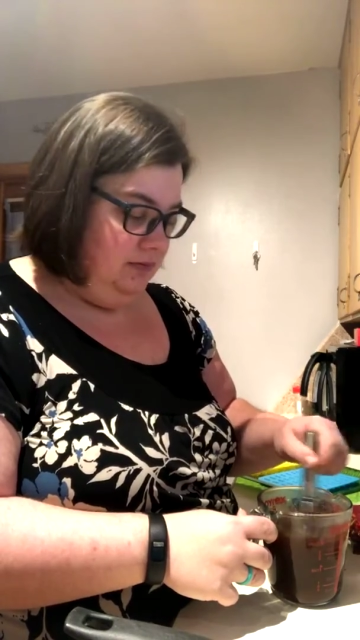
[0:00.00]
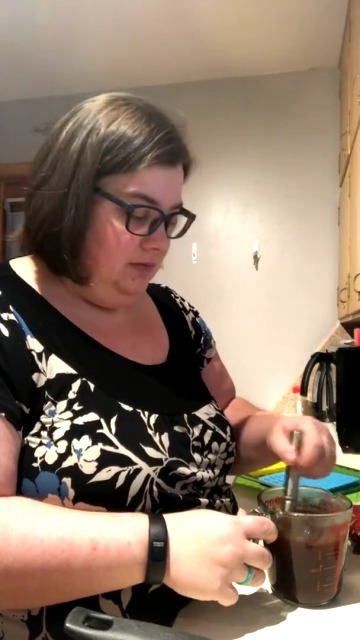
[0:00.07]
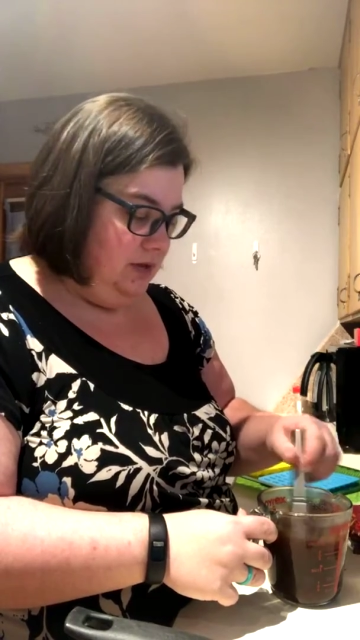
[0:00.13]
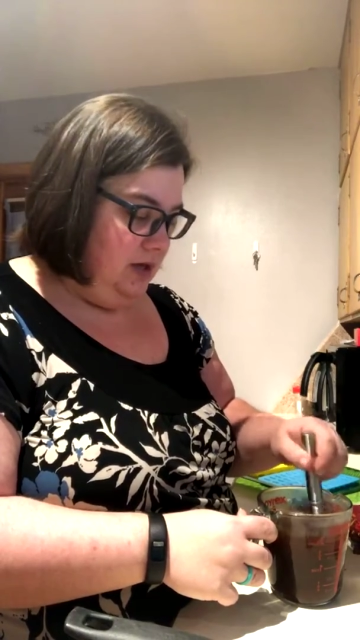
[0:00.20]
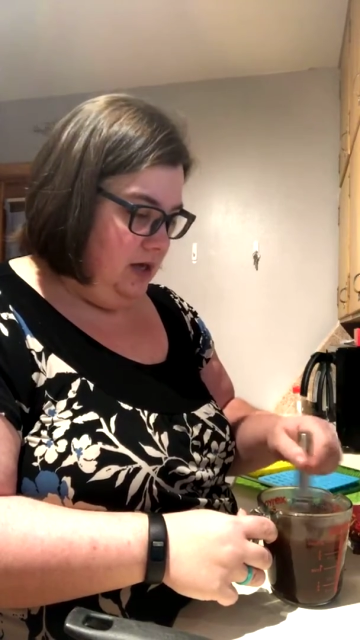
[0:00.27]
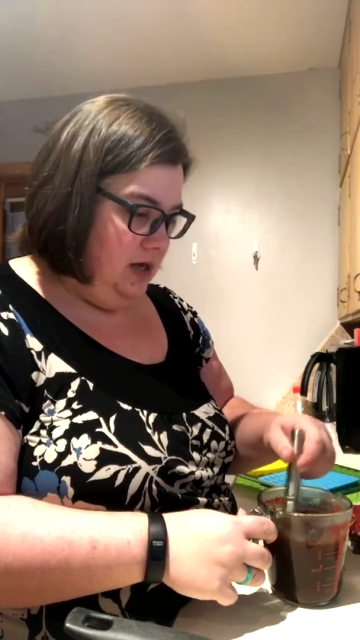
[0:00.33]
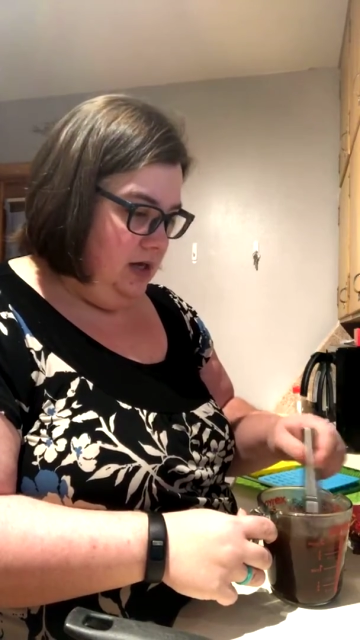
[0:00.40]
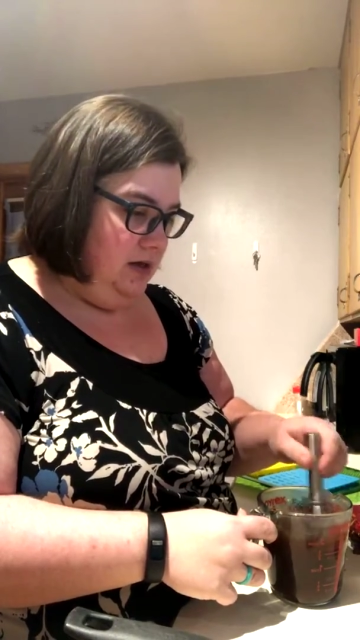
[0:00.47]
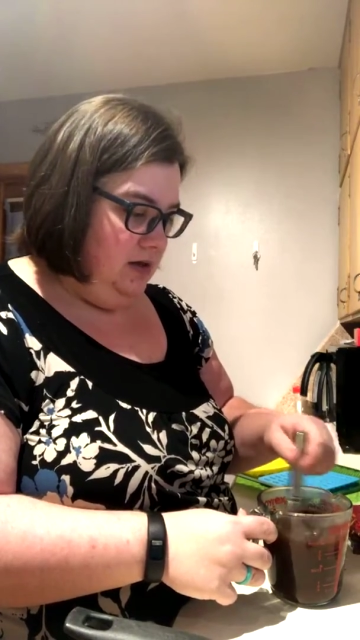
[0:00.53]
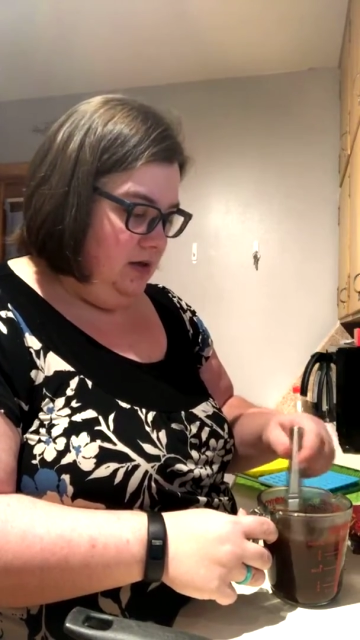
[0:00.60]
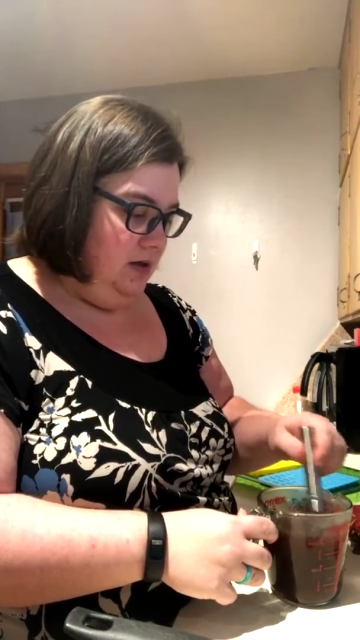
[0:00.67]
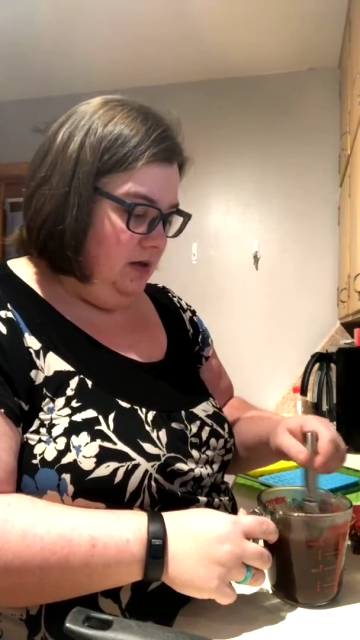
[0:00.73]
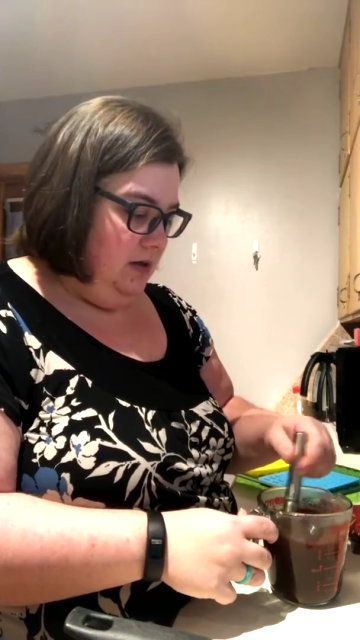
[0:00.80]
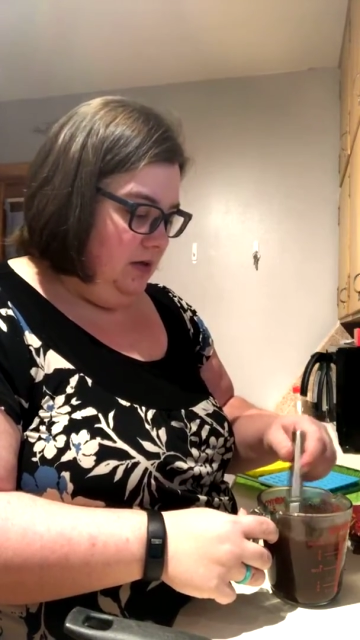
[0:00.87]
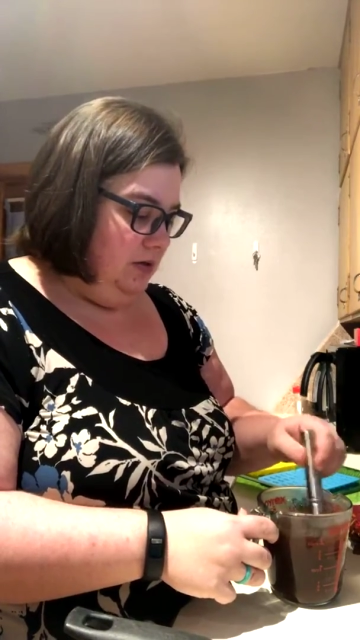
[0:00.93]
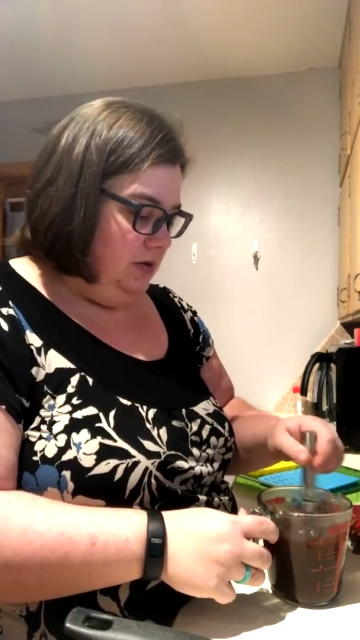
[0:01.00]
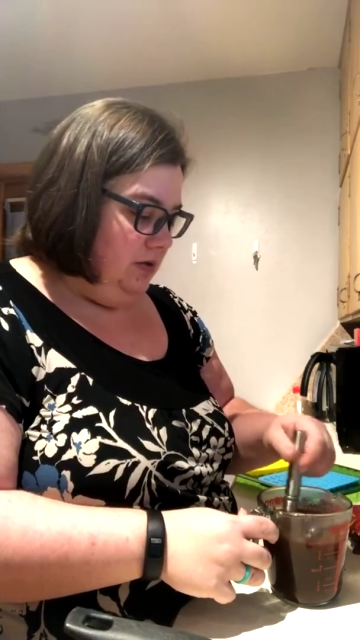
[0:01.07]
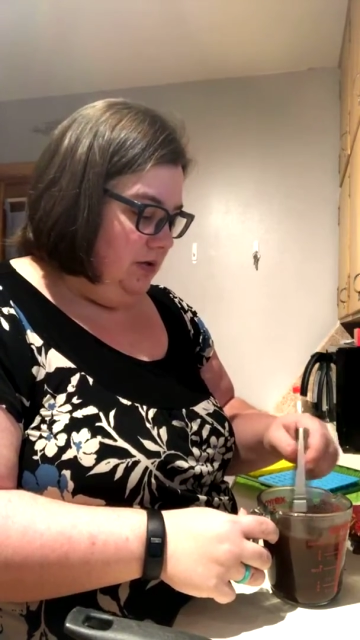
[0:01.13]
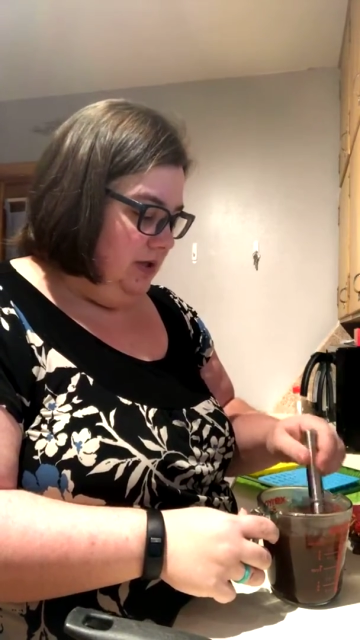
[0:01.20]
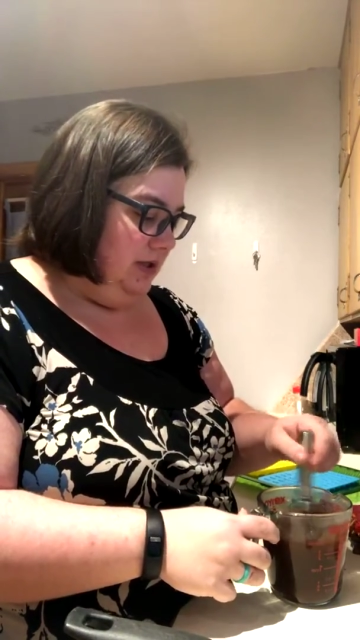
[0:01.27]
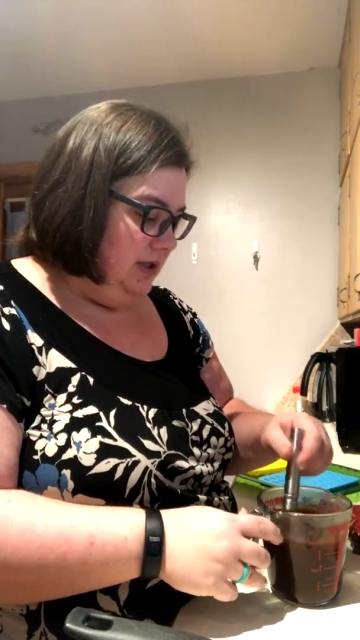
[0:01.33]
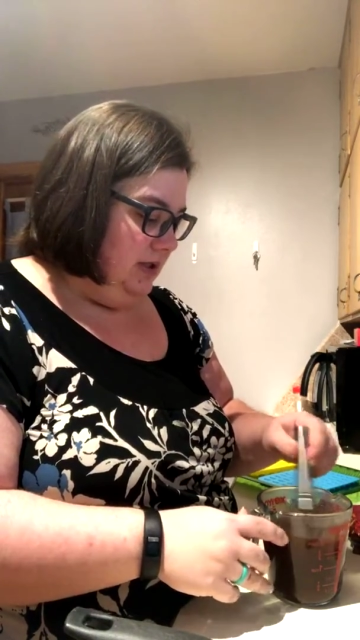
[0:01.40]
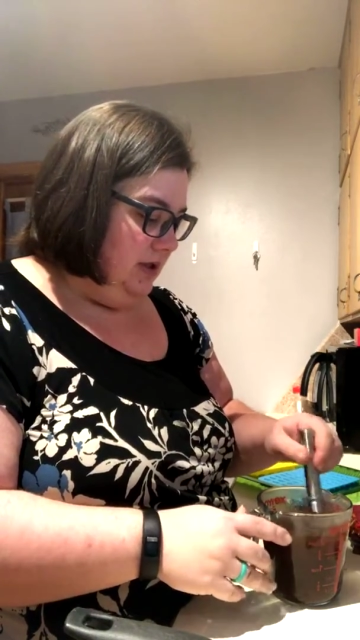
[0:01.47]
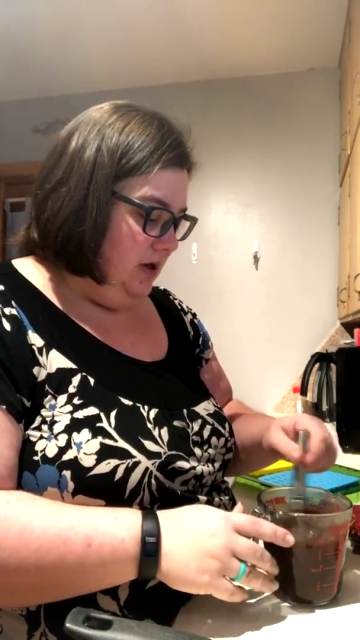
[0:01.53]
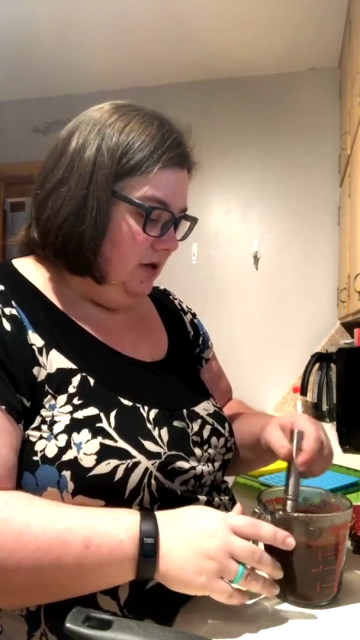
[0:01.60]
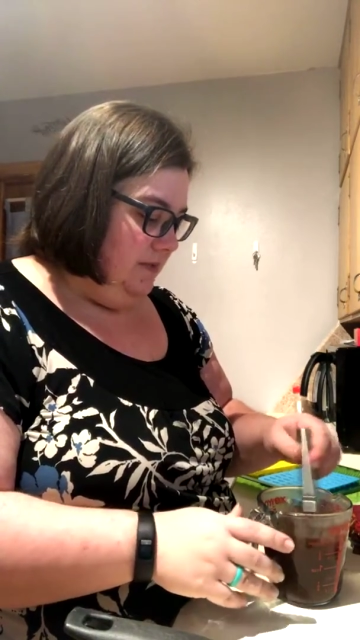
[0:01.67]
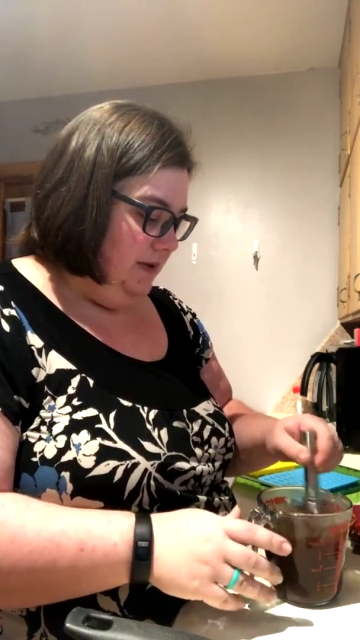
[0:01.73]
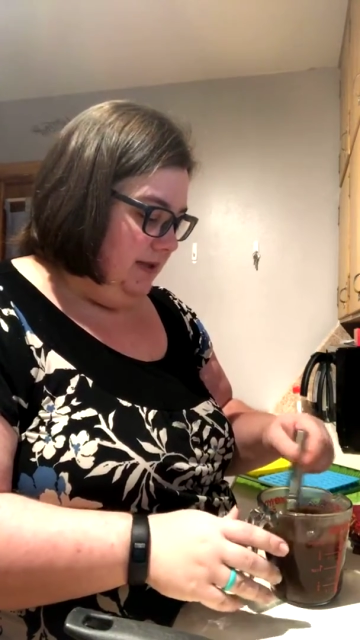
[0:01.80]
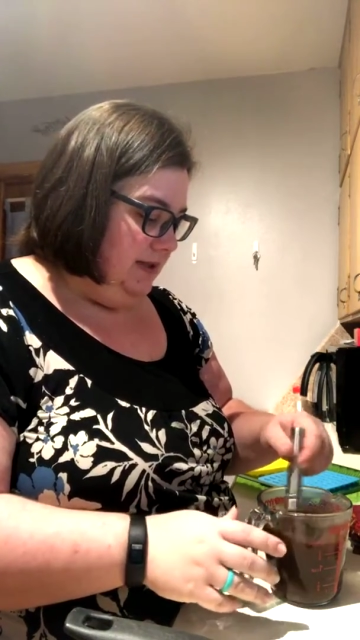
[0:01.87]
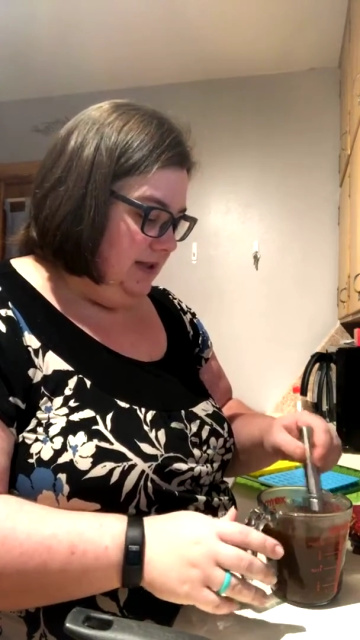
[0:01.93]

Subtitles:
Okay, so this is all mixed